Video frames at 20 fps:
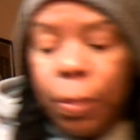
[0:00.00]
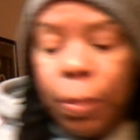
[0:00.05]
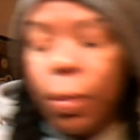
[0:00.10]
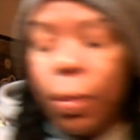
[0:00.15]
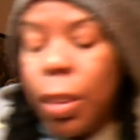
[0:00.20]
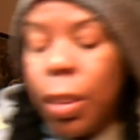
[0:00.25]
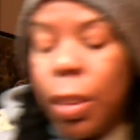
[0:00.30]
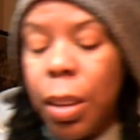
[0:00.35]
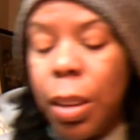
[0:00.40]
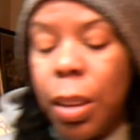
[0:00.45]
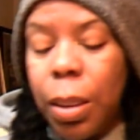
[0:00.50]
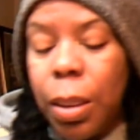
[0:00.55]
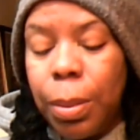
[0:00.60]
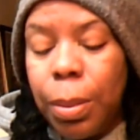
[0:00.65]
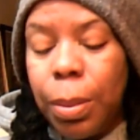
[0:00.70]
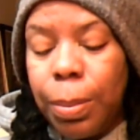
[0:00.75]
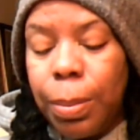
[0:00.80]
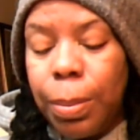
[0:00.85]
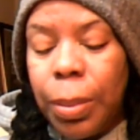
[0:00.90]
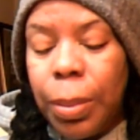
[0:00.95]
then,
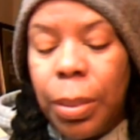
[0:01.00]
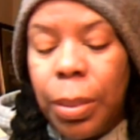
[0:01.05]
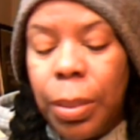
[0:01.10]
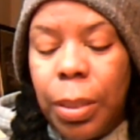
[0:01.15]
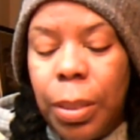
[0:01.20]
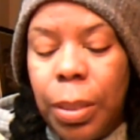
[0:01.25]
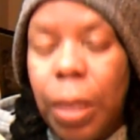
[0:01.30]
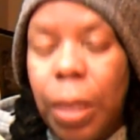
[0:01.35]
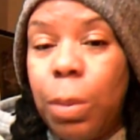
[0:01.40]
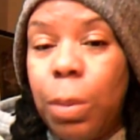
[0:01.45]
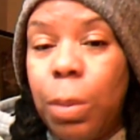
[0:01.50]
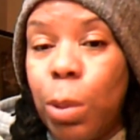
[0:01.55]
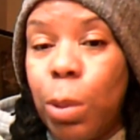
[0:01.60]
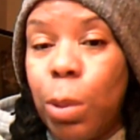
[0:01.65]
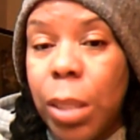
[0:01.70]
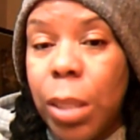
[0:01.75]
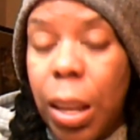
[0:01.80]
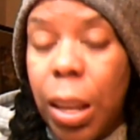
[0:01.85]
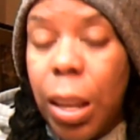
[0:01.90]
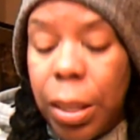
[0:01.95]
of
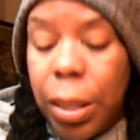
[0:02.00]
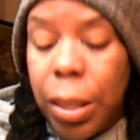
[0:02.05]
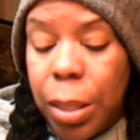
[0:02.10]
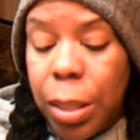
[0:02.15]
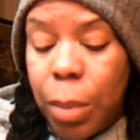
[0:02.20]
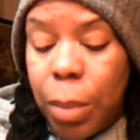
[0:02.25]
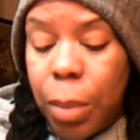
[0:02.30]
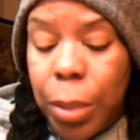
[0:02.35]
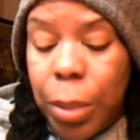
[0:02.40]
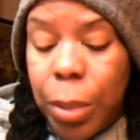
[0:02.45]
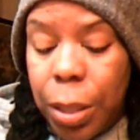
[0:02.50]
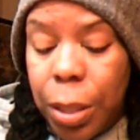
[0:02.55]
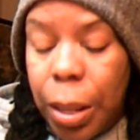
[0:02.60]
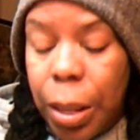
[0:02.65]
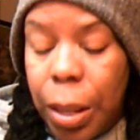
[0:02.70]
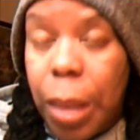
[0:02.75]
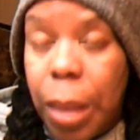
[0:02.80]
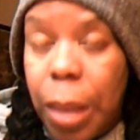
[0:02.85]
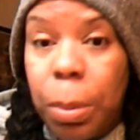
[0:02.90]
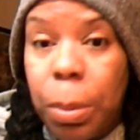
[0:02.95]
course, like I said, I went to get
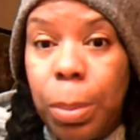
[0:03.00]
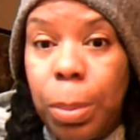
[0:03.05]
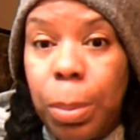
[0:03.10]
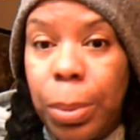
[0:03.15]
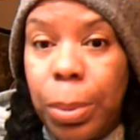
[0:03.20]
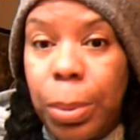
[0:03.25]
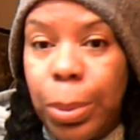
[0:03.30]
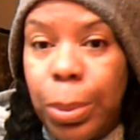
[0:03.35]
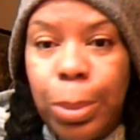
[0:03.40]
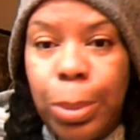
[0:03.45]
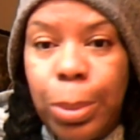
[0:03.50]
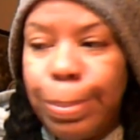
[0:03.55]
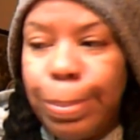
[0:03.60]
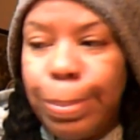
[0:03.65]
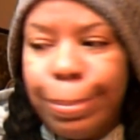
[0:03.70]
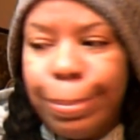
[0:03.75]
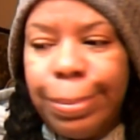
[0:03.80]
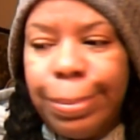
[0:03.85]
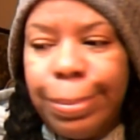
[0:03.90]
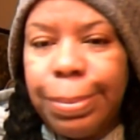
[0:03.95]
an eyebrow pencil.
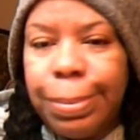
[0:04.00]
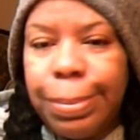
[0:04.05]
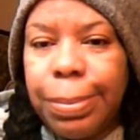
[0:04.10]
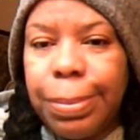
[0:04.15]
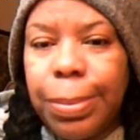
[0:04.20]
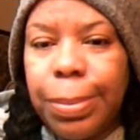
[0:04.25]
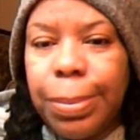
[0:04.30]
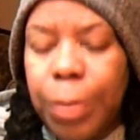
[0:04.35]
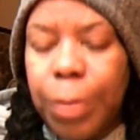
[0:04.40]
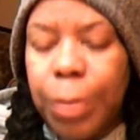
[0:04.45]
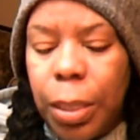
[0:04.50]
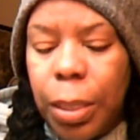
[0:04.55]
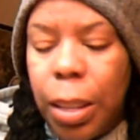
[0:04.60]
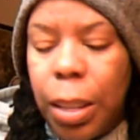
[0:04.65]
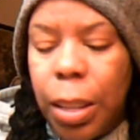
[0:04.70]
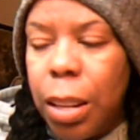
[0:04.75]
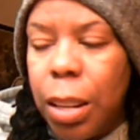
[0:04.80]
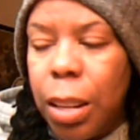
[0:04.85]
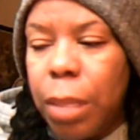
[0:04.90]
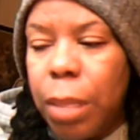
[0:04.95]

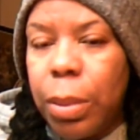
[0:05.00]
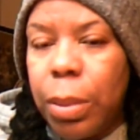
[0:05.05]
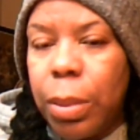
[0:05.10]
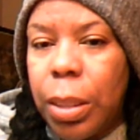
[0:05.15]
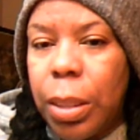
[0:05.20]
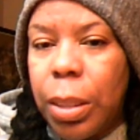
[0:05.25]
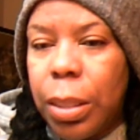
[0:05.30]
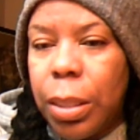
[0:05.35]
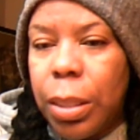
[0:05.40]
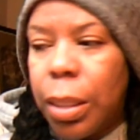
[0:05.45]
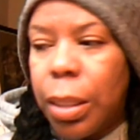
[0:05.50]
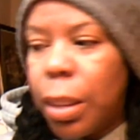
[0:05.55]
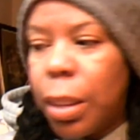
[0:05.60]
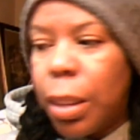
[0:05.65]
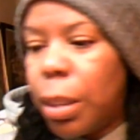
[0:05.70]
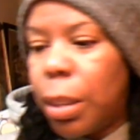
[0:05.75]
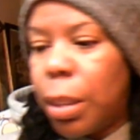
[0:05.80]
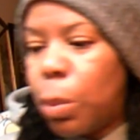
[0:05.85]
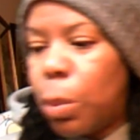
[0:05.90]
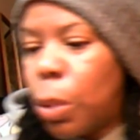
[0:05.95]
I never did that.
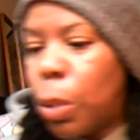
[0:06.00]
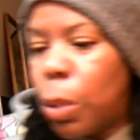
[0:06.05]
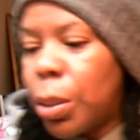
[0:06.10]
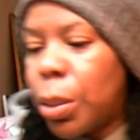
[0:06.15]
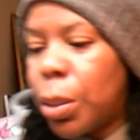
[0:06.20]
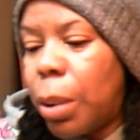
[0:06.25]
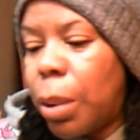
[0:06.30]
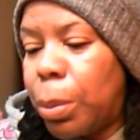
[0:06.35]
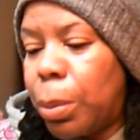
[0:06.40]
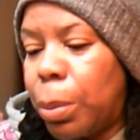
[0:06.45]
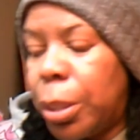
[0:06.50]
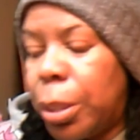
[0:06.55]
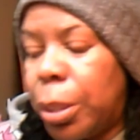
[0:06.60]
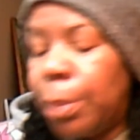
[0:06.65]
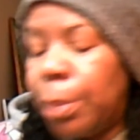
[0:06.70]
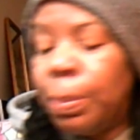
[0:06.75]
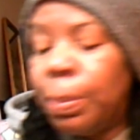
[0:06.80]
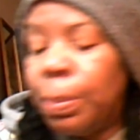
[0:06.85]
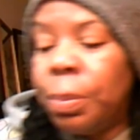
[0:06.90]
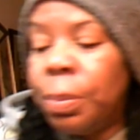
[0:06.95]
I walk out with it.
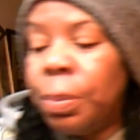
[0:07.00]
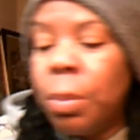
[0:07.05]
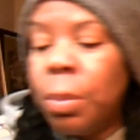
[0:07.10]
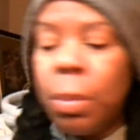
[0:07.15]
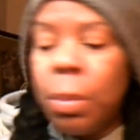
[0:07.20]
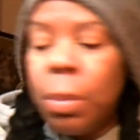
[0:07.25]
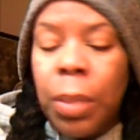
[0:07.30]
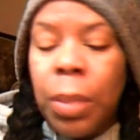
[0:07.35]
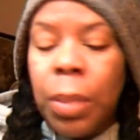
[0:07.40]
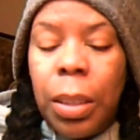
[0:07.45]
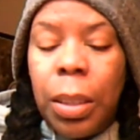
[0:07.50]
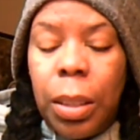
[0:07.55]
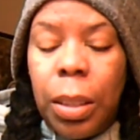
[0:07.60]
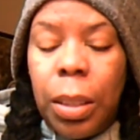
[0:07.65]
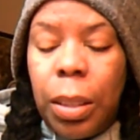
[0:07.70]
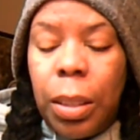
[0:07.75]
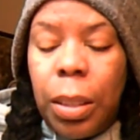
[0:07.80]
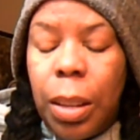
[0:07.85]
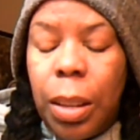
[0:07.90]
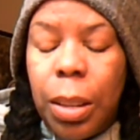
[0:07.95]

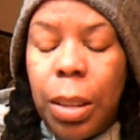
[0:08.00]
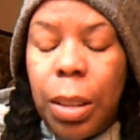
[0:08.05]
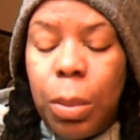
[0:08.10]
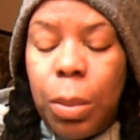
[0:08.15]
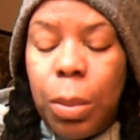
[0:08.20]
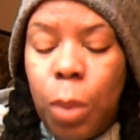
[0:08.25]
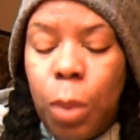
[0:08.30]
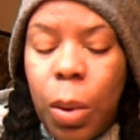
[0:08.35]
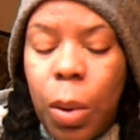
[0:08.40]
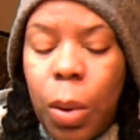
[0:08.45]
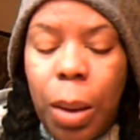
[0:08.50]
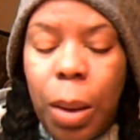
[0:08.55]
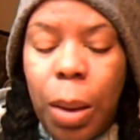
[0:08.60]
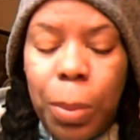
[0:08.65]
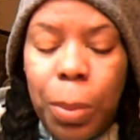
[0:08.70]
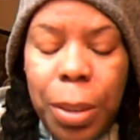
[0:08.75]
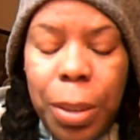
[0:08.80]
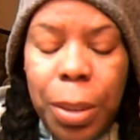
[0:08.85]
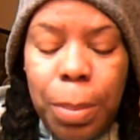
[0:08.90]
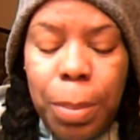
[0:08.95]
I didn't walk out
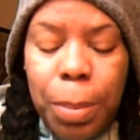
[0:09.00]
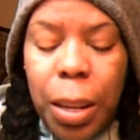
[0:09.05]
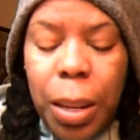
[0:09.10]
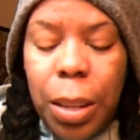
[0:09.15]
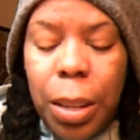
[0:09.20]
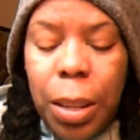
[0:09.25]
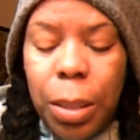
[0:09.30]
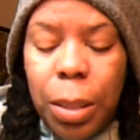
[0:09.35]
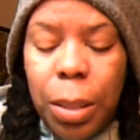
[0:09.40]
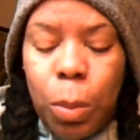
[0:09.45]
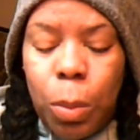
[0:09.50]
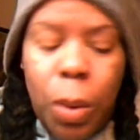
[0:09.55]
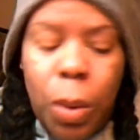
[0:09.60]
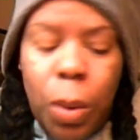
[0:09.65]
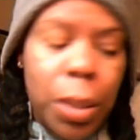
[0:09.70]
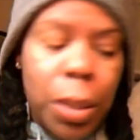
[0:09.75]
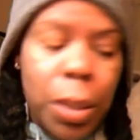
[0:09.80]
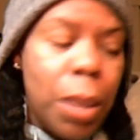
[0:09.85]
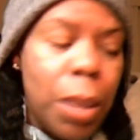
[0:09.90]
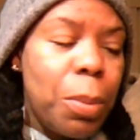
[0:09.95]
with it, but I ended up
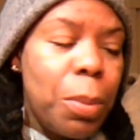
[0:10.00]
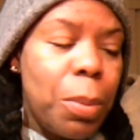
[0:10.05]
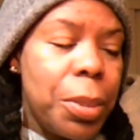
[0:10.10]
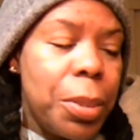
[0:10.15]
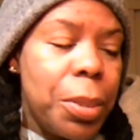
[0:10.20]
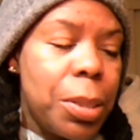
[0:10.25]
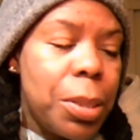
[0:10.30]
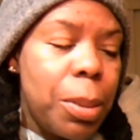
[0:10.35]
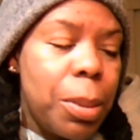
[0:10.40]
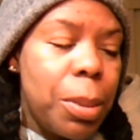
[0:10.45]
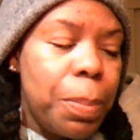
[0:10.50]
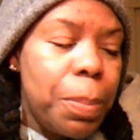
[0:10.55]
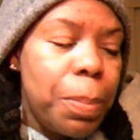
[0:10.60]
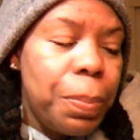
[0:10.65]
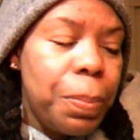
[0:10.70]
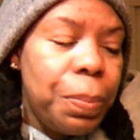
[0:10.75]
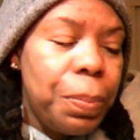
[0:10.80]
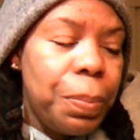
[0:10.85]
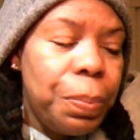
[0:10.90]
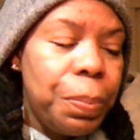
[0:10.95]
walking out with some
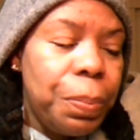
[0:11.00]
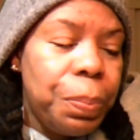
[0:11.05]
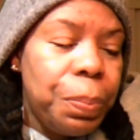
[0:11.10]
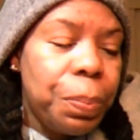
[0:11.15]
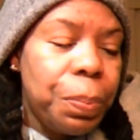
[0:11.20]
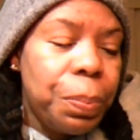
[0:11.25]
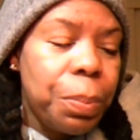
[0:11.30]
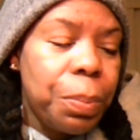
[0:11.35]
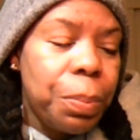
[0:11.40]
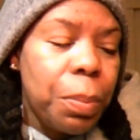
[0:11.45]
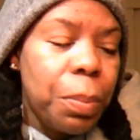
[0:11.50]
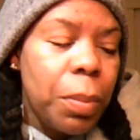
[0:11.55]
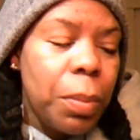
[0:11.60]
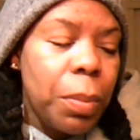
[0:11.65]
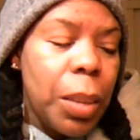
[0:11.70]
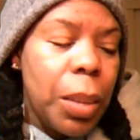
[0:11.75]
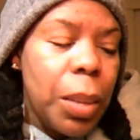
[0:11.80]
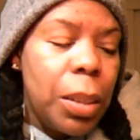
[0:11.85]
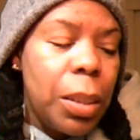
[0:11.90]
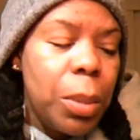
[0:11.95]

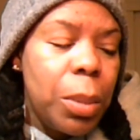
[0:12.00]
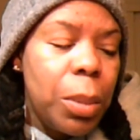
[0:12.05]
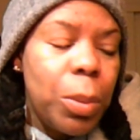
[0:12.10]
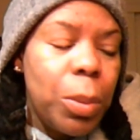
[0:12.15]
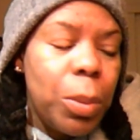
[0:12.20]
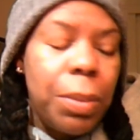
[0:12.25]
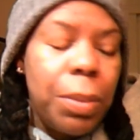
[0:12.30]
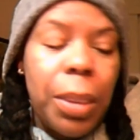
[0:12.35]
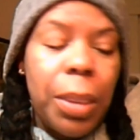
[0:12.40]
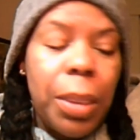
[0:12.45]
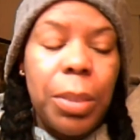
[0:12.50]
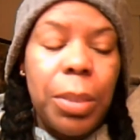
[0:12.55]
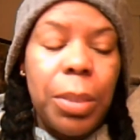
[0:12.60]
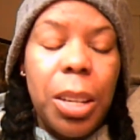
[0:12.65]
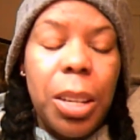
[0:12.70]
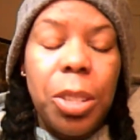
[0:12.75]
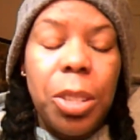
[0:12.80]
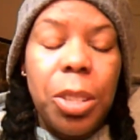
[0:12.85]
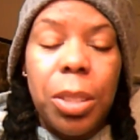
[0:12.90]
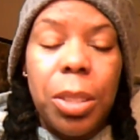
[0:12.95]
liquid
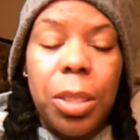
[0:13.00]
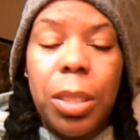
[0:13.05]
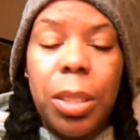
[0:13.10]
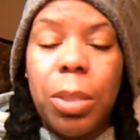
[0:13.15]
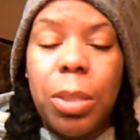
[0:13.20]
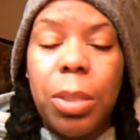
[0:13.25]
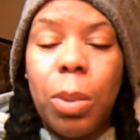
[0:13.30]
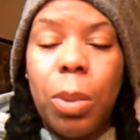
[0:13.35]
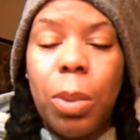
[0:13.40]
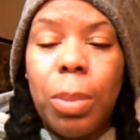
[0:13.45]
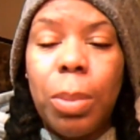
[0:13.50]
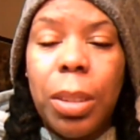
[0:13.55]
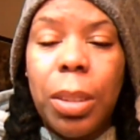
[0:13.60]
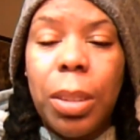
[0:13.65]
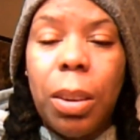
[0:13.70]
foundation that's normally